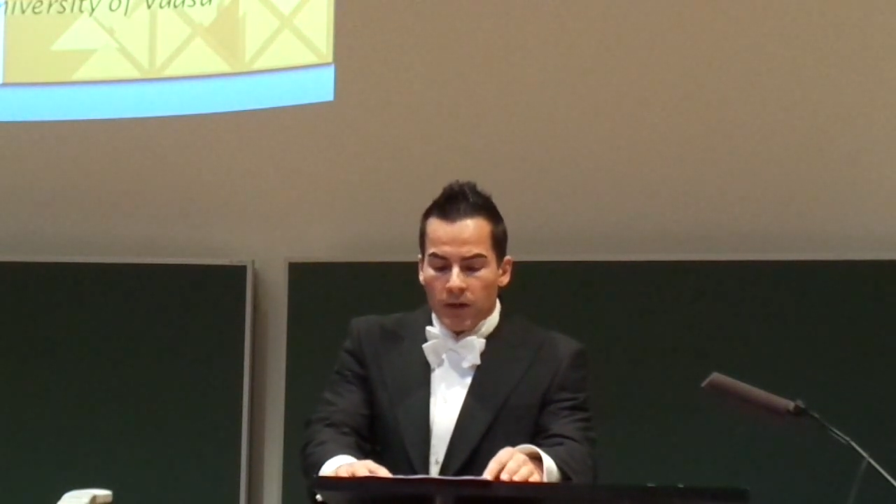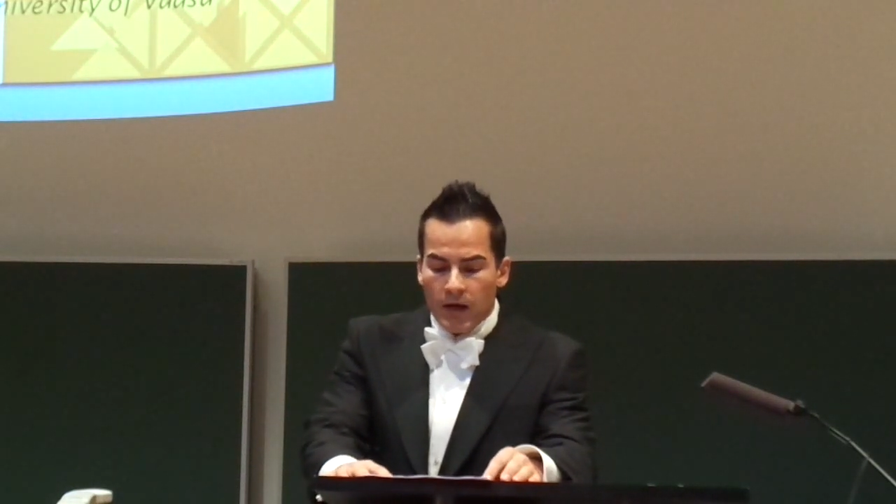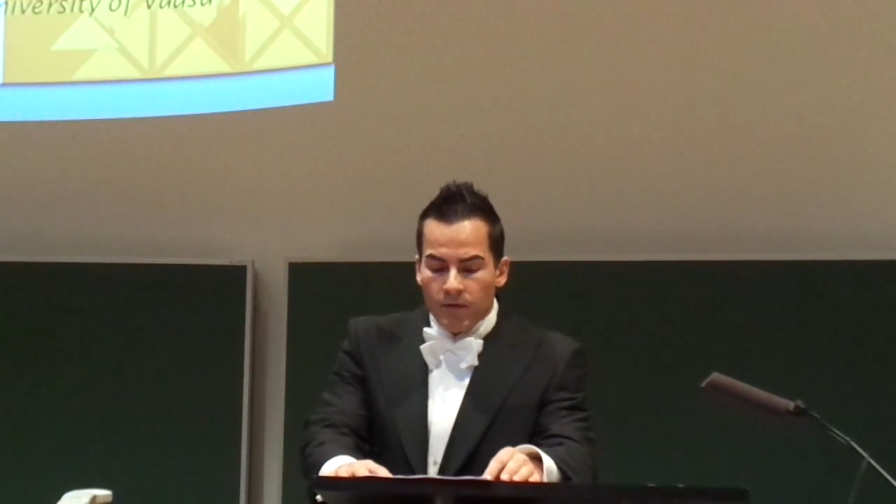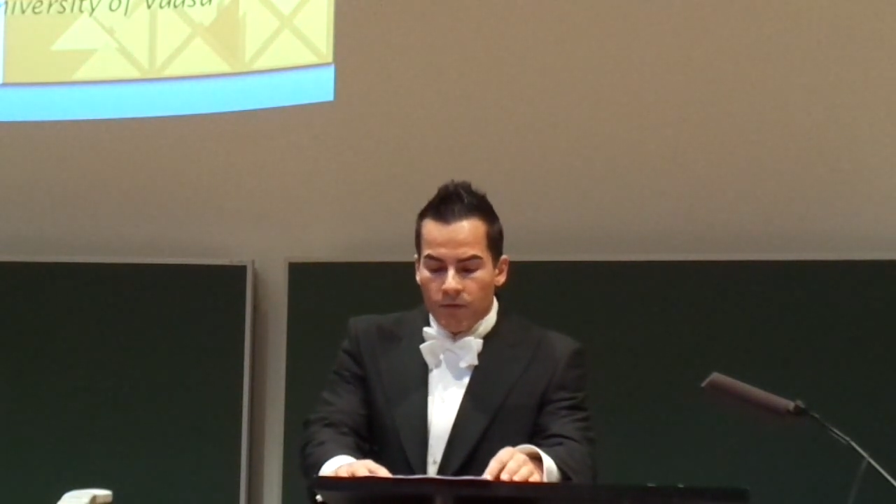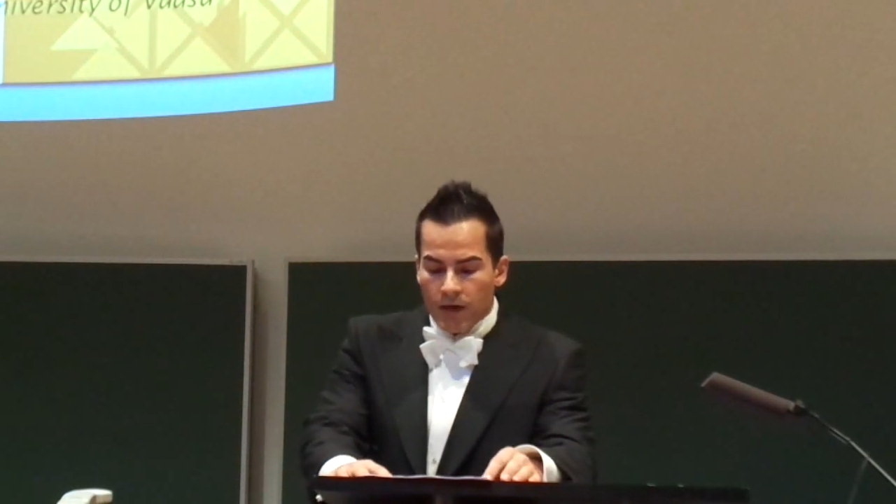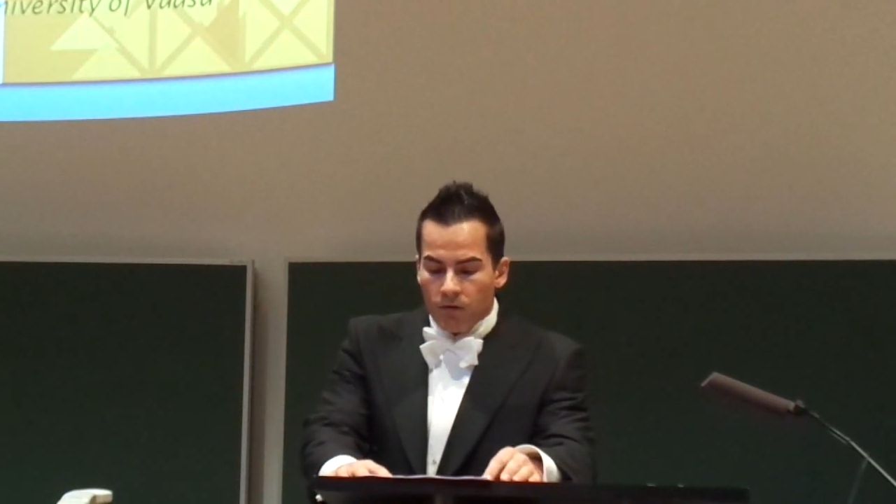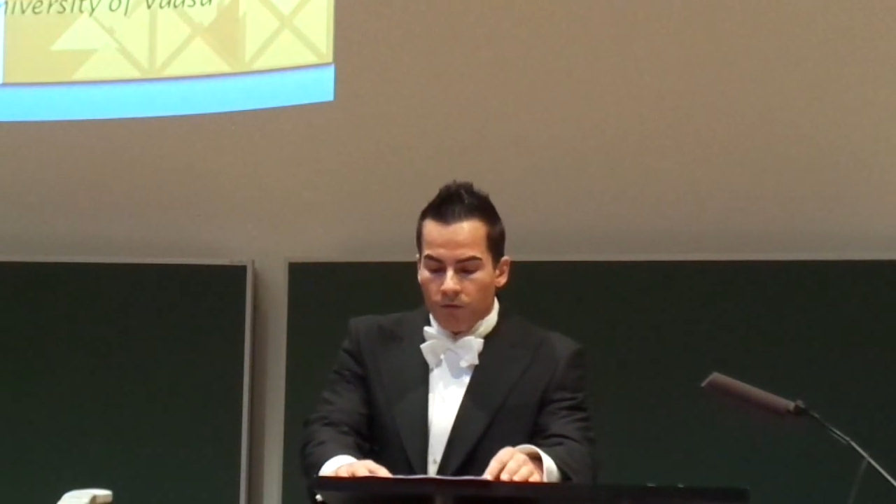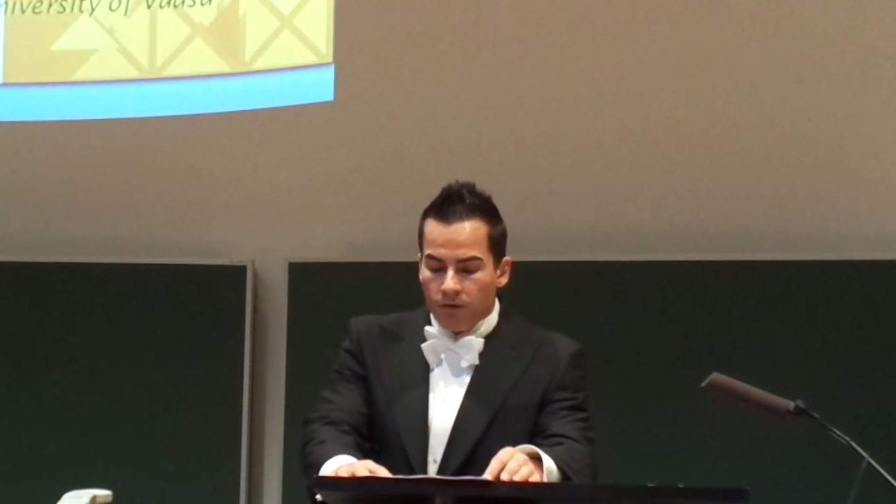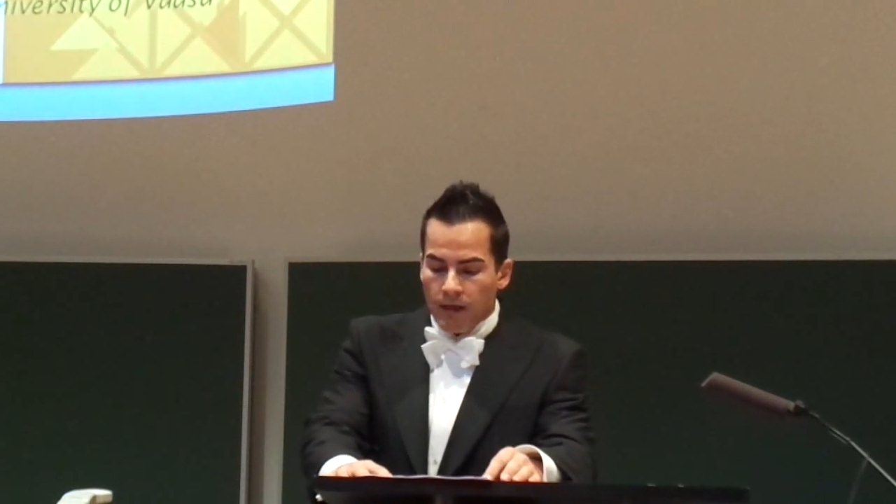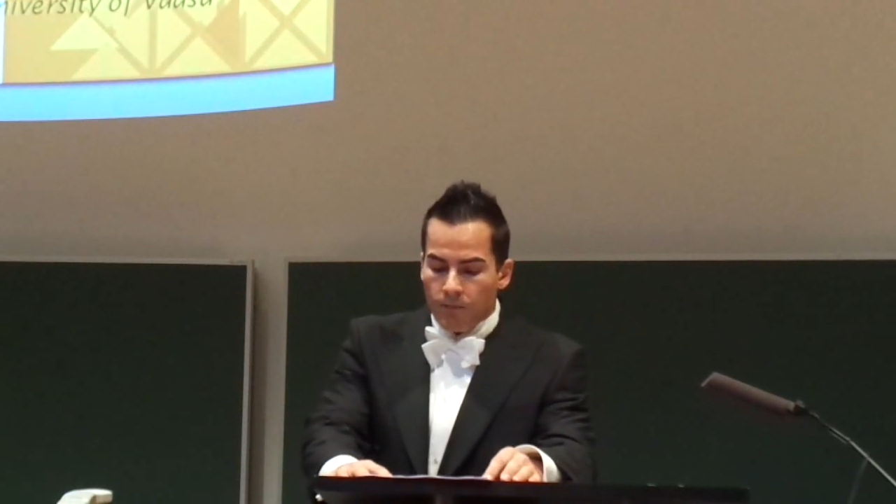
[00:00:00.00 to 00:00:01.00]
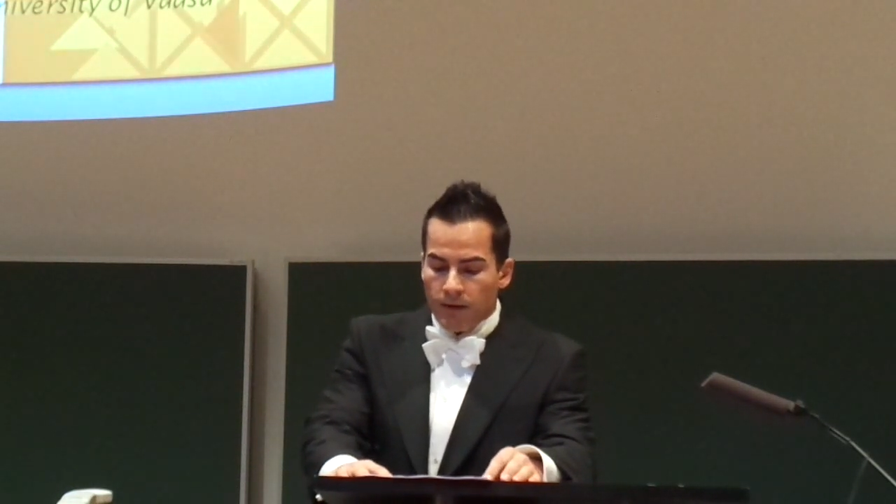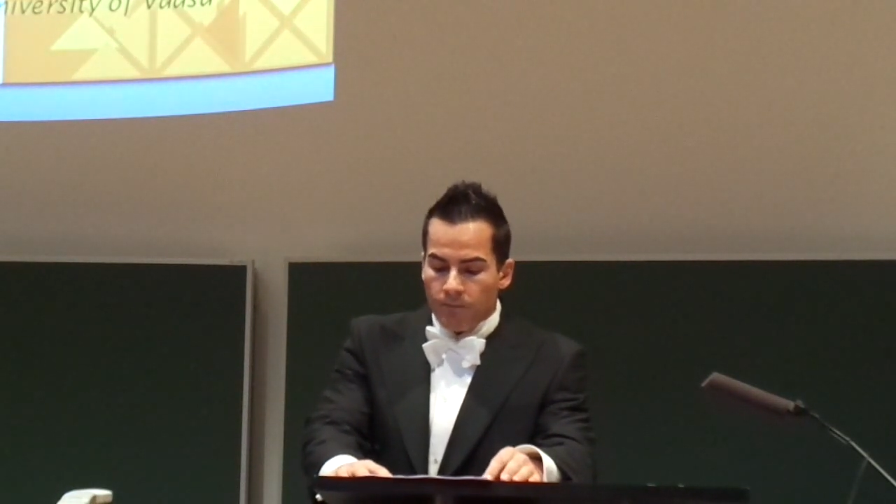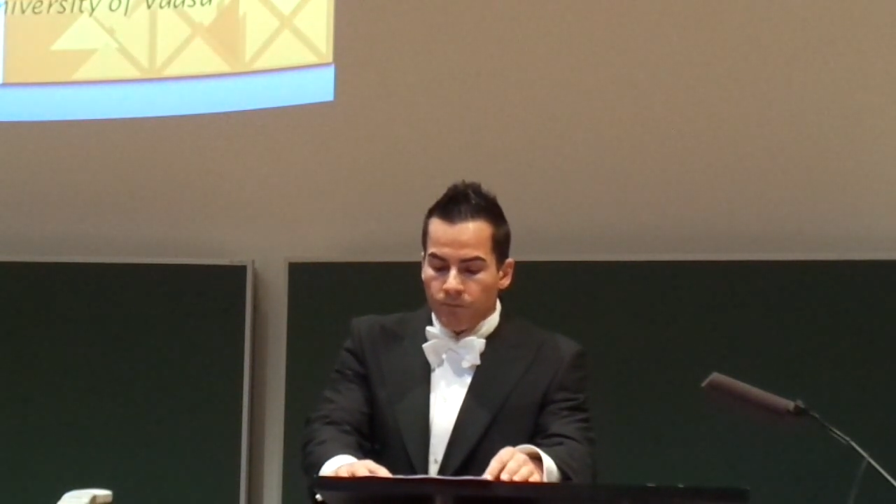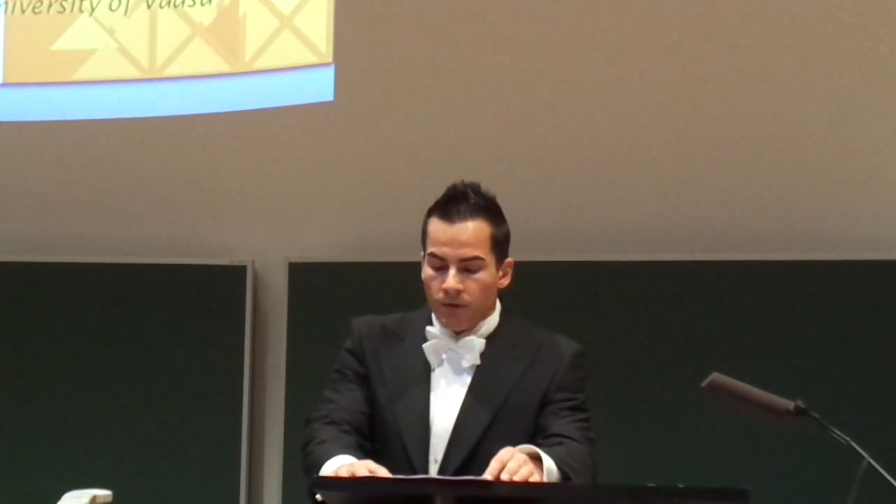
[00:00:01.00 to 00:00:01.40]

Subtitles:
ended the era of the CAP-M